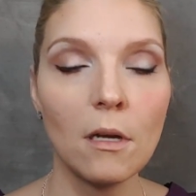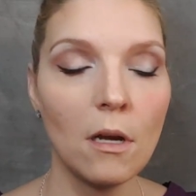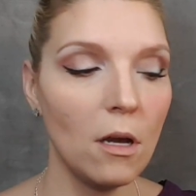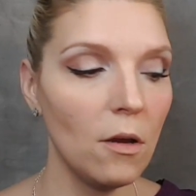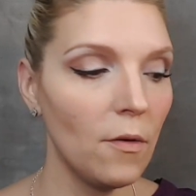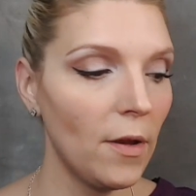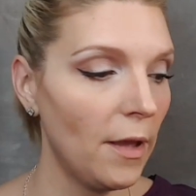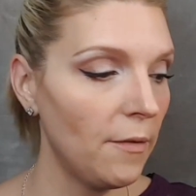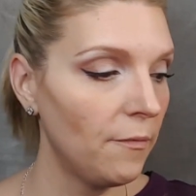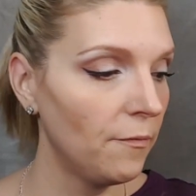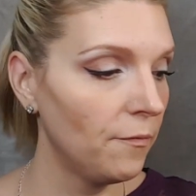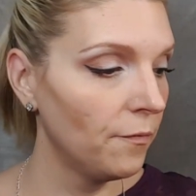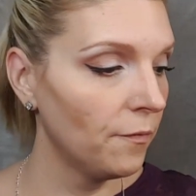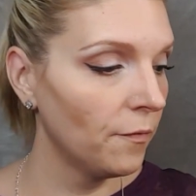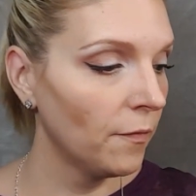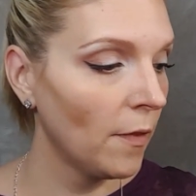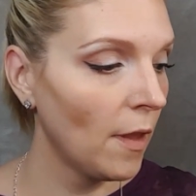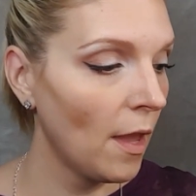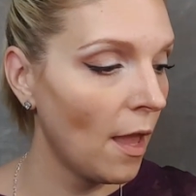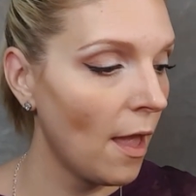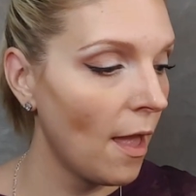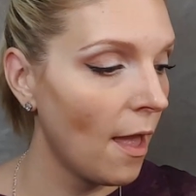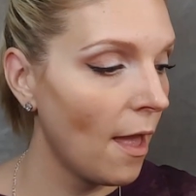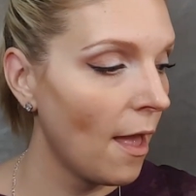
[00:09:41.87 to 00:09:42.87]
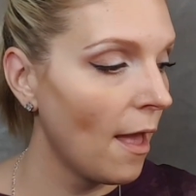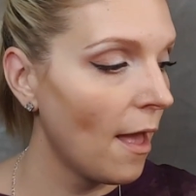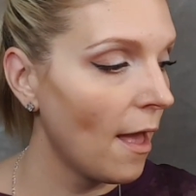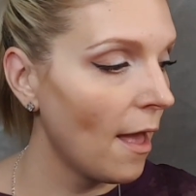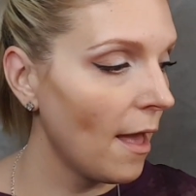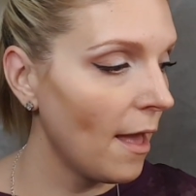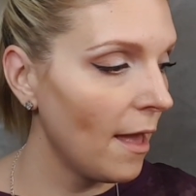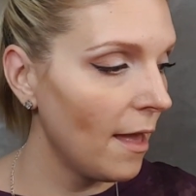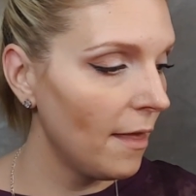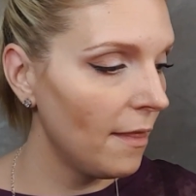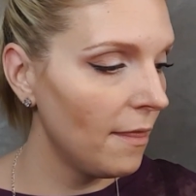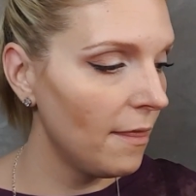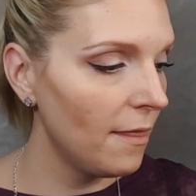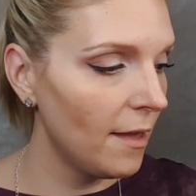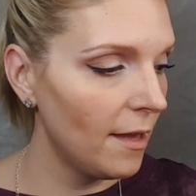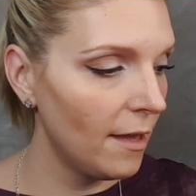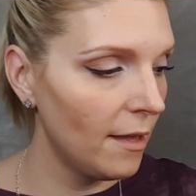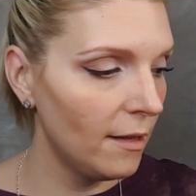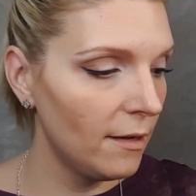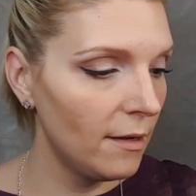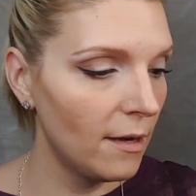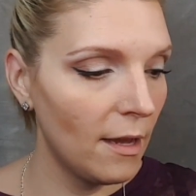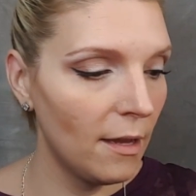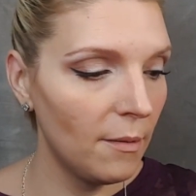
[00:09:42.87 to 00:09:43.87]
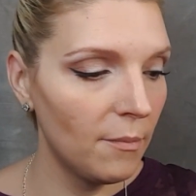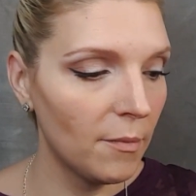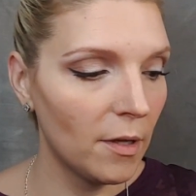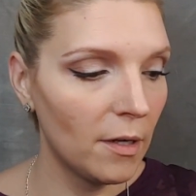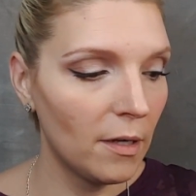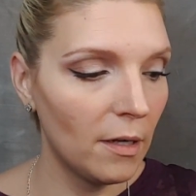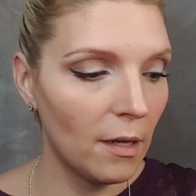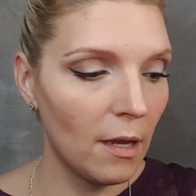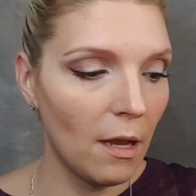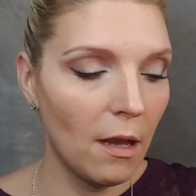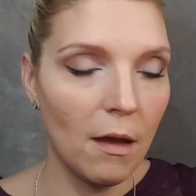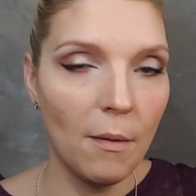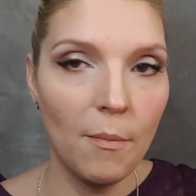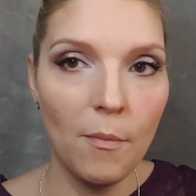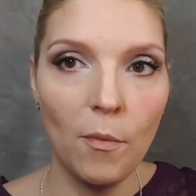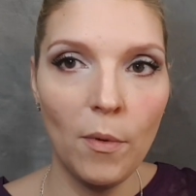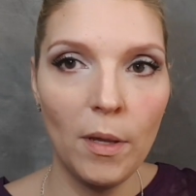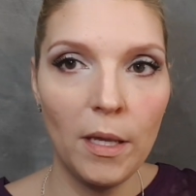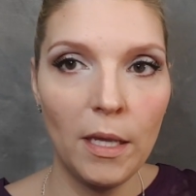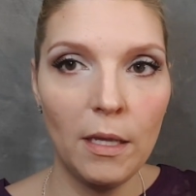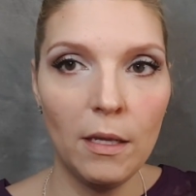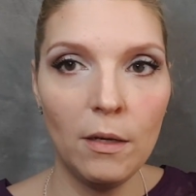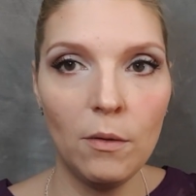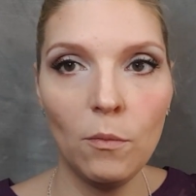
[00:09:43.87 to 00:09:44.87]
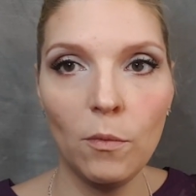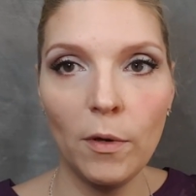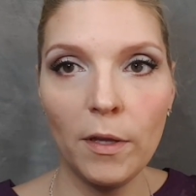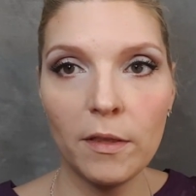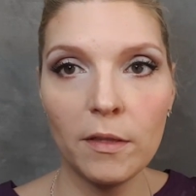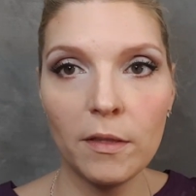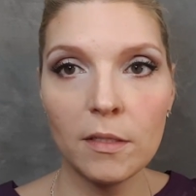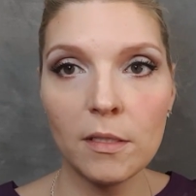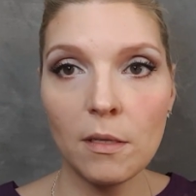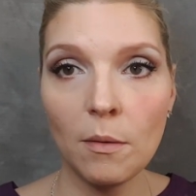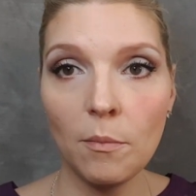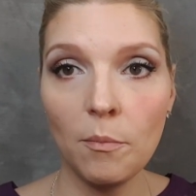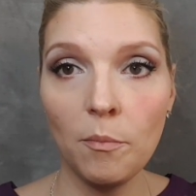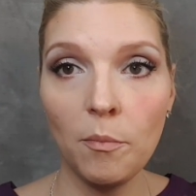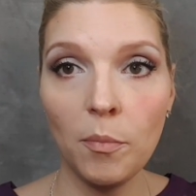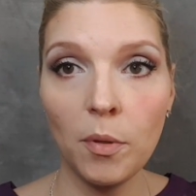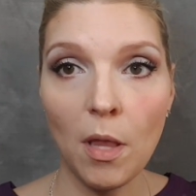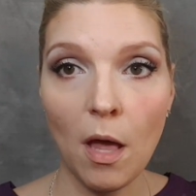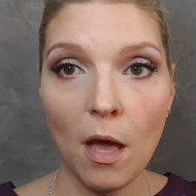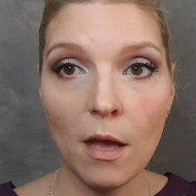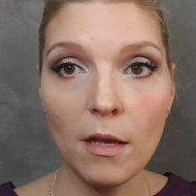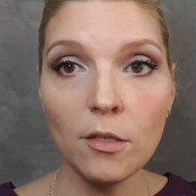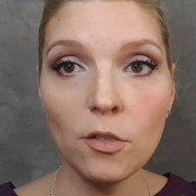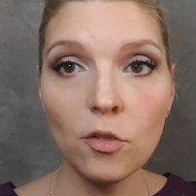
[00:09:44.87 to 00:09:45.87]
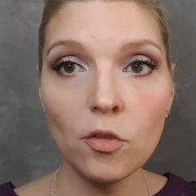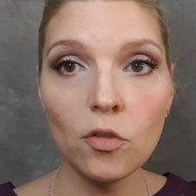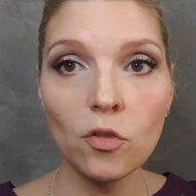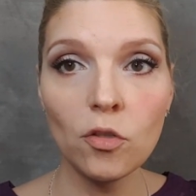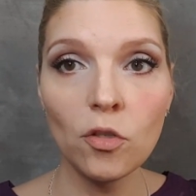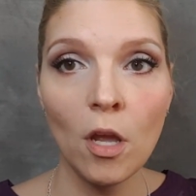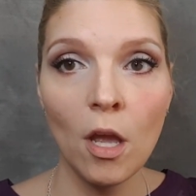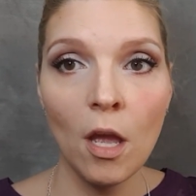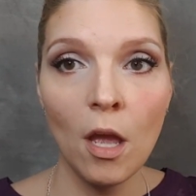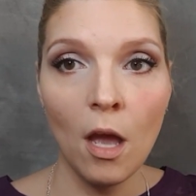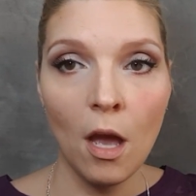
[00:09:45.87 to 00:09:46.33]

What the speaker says: Okay. And then I'm going to come in with some blush.